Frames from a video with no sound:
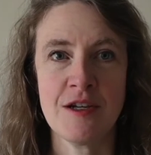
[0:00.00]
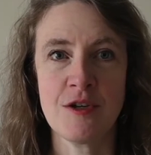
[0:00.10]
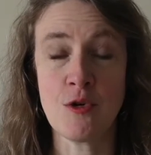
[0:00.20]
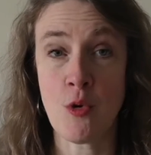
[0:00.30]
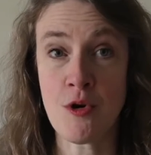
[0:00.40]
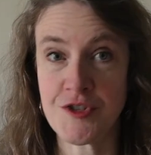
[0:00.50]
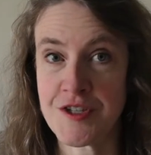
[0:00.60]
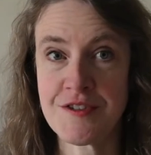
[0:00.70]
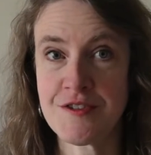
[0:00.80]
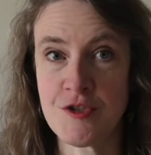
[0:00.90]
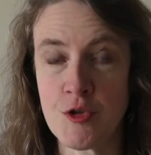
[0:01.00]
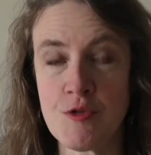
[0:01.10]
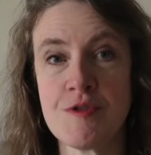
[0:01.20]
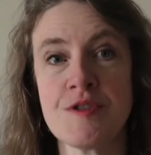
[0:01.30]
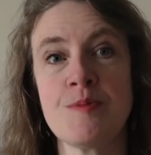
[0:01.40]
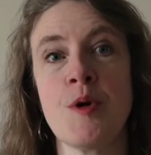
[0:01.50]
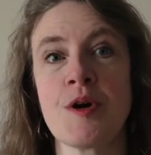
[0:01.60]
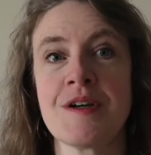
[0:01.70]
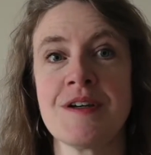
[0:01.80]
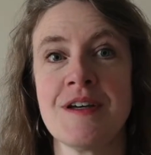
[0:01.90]
gorgeous children's
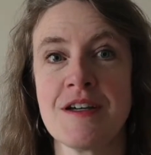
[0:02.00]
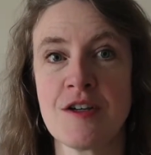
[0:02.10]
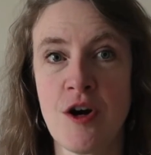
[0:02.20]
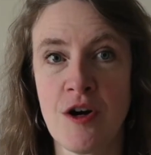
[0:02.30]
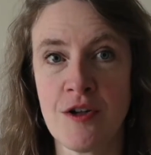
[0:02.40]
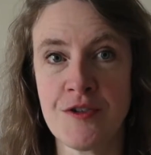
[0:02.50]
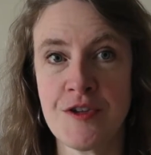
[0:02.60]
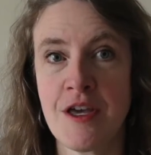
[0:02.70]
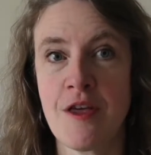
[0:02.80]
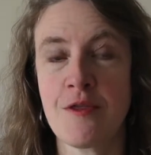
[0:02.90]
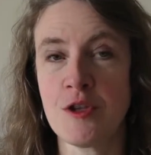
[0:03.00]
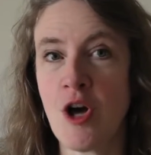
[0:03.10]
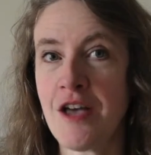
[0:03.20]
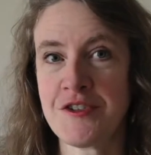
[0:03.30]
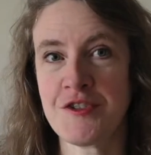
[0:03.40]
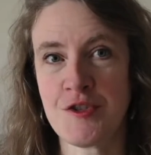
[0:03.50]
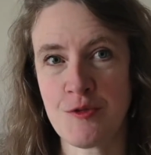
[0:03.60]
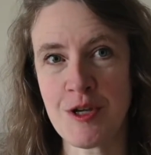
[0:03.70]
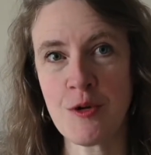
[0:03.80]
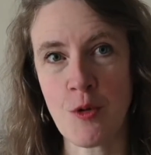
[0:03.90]
book called The Lost
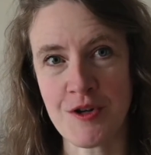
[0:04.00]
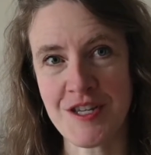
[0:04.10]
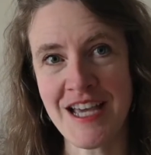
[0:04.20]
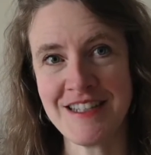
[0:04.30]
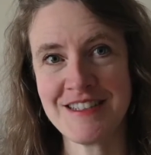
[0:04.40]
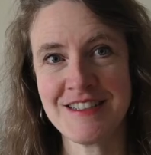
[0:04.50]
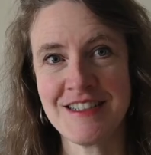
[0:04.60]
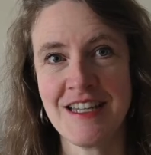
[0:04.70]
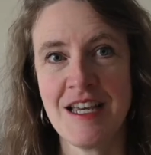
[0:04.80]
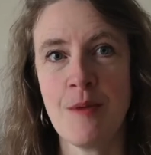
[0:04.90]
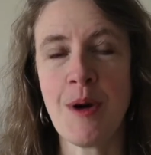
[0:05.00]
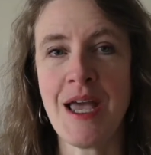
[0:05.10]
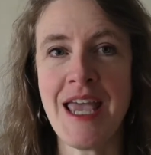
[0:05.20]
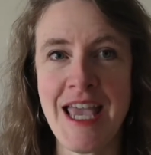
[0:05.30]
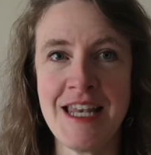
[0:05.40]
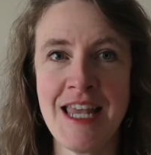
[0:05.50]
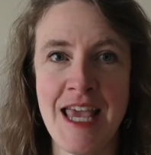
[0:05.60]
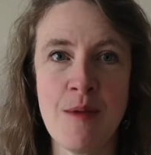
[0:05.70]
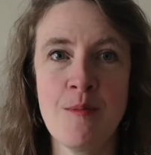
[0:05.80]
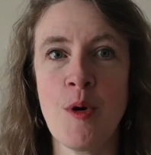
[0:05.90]
String Quartet by
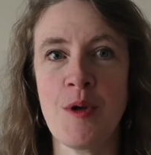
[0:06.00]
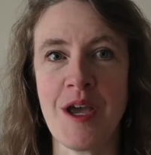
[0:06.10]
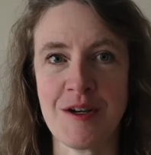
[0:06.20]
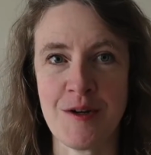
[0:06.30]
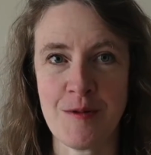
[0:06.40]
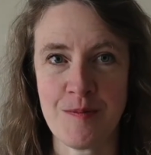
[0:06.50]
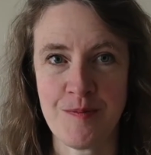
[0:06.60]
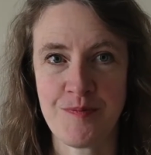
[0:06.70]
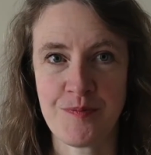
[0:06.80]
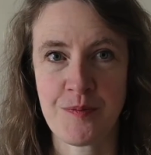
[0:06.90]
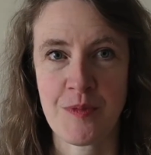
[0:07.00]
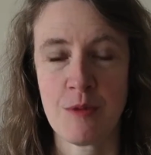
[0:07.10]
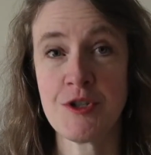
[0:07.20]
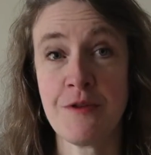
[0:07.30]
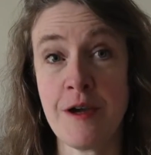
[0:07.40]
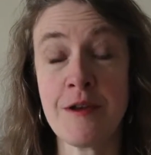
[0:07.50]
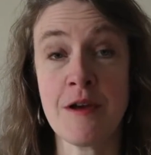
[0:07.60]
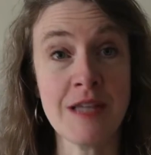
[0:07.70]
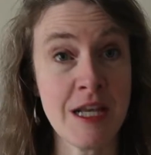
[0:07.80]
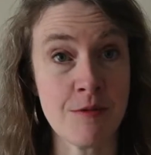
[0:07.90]
N.M. Bodecker, which I found out
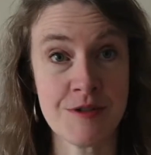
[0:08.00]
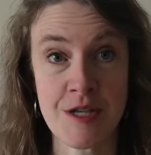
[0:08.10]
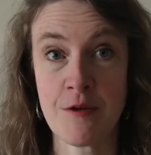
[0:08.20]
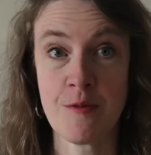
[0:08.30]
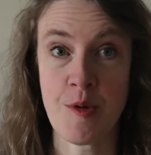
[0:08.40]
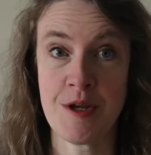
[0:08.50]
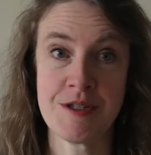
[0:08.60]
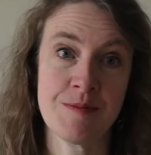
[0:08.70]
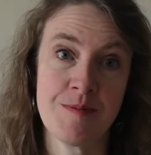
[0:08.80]
later was out of print.